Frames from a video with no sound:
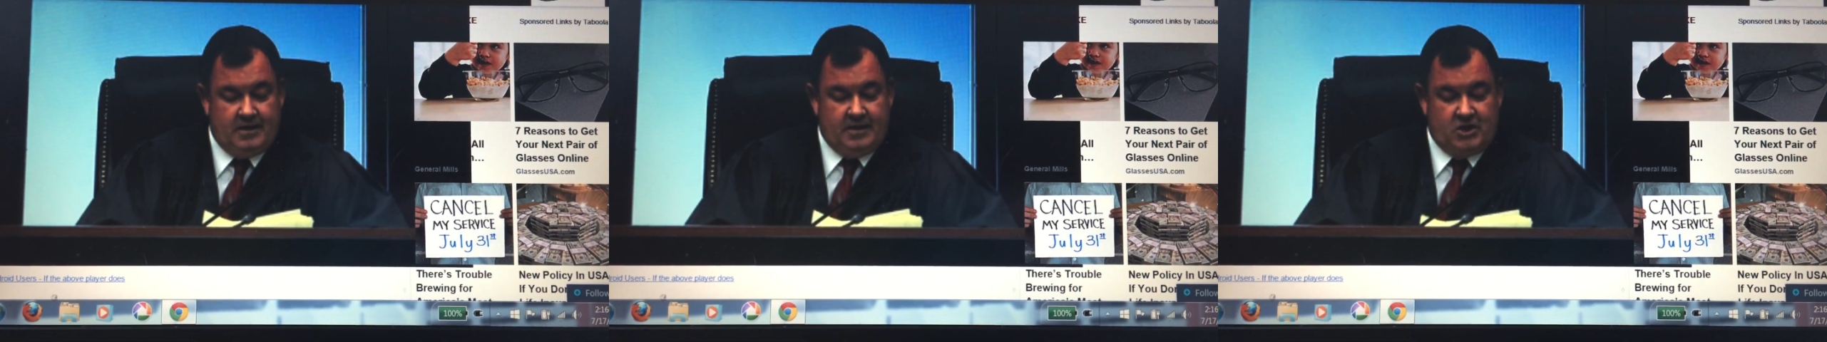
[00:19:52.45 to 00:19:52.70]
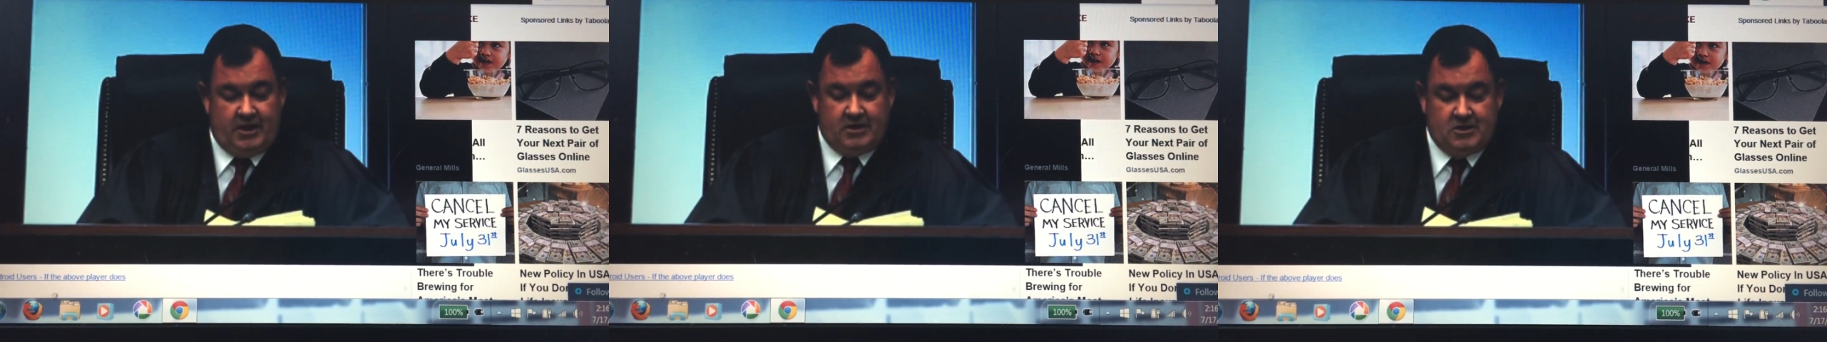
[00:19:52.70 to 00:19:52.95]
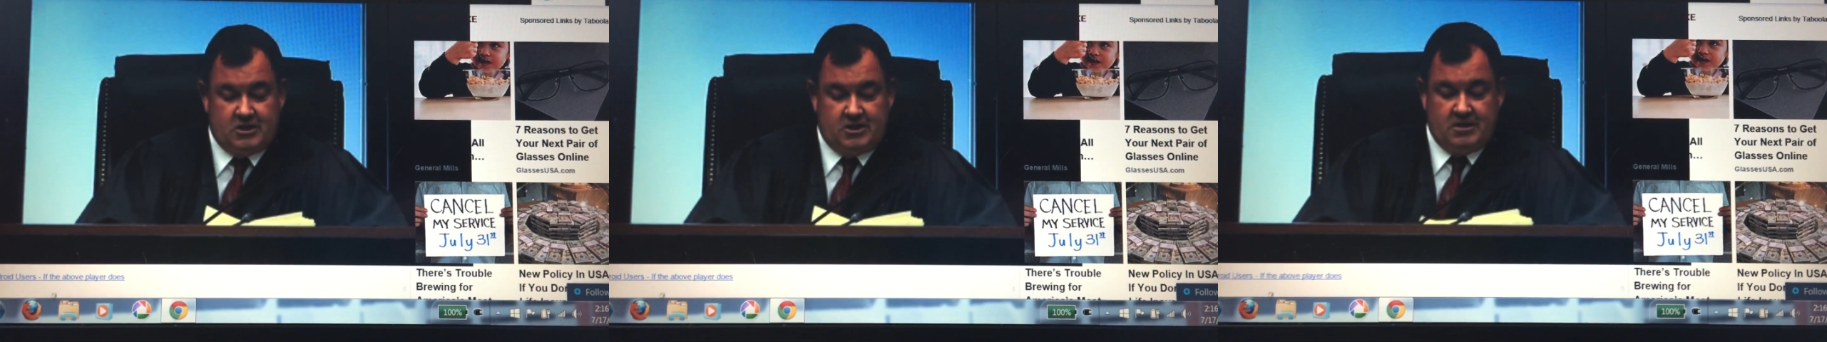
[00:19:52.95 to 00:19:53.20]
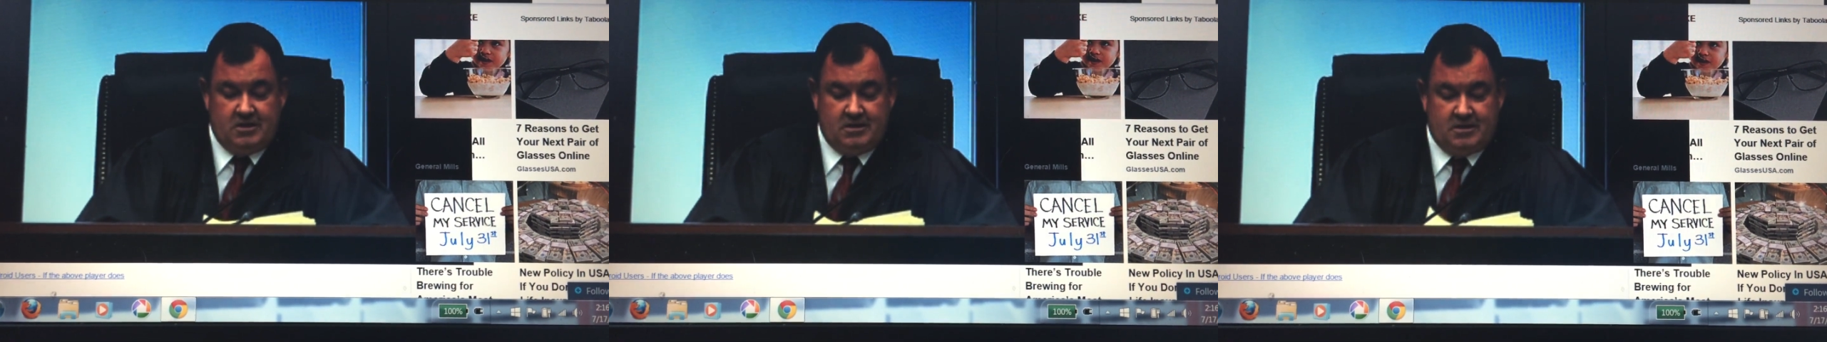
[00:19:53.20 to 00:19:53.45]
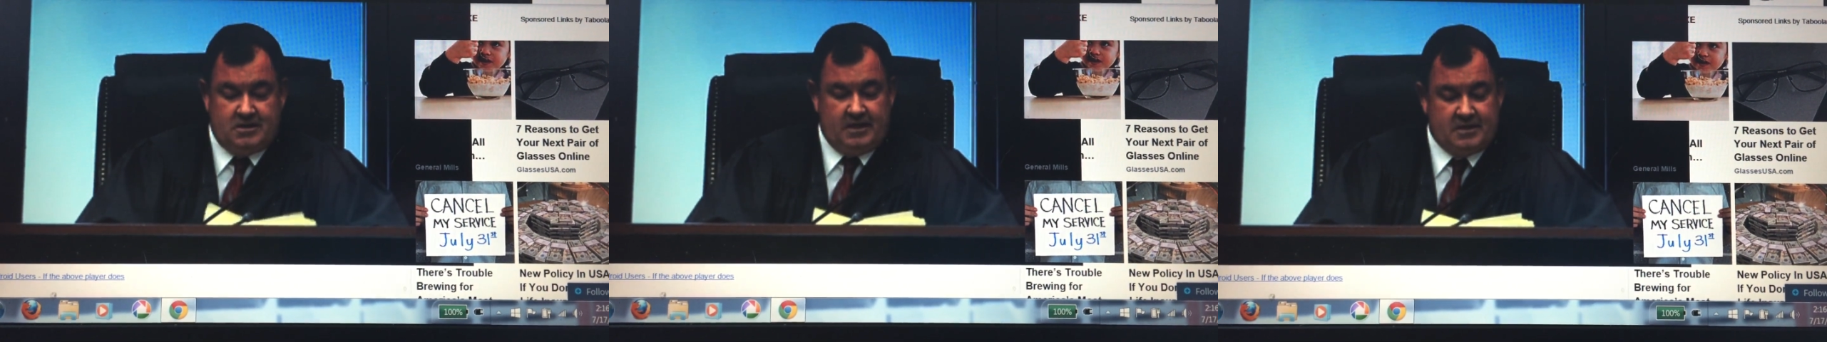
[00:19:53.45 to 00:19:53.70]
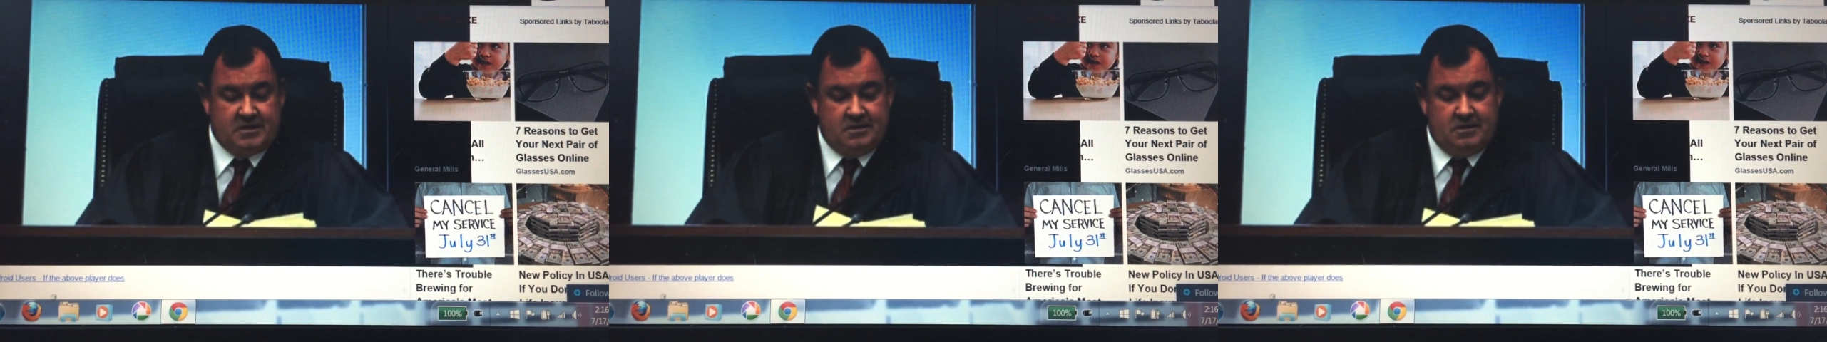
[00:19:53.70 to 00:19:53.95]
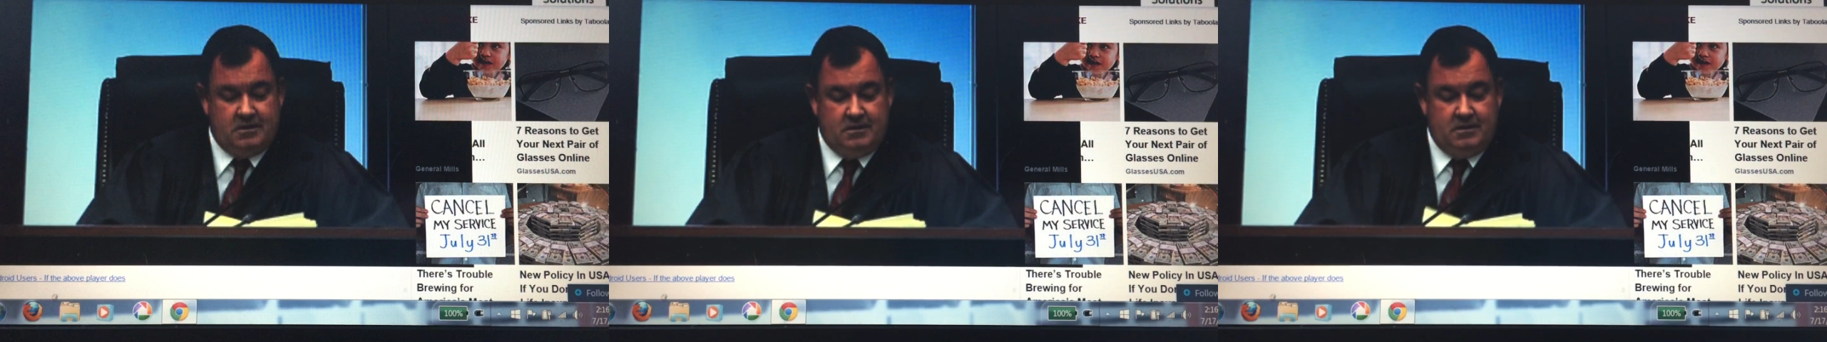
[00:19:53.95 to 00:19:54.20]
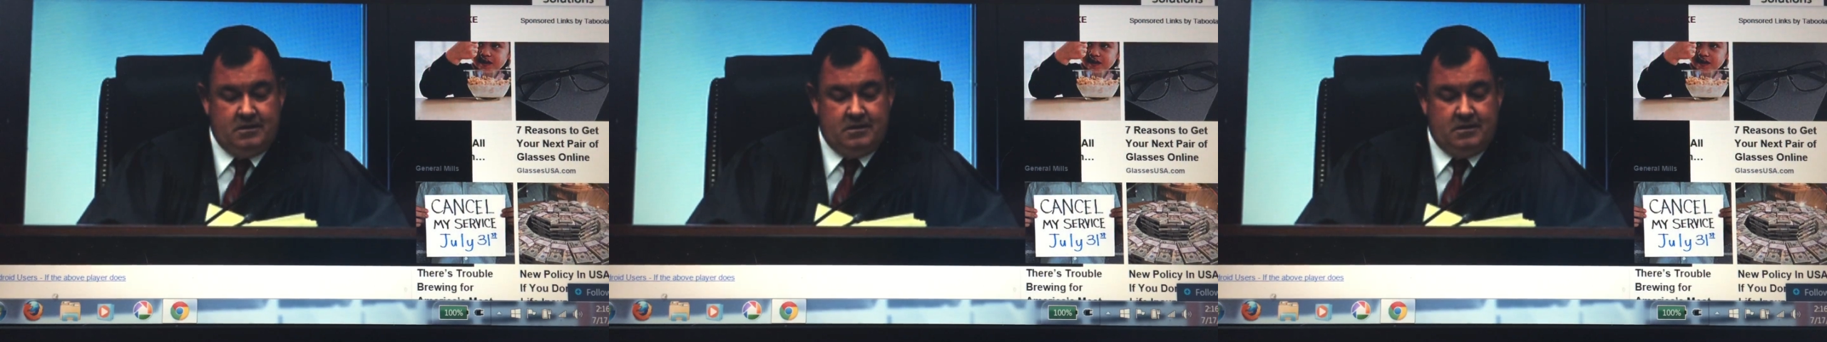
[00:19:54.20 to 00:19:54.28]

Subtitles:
exchanges 6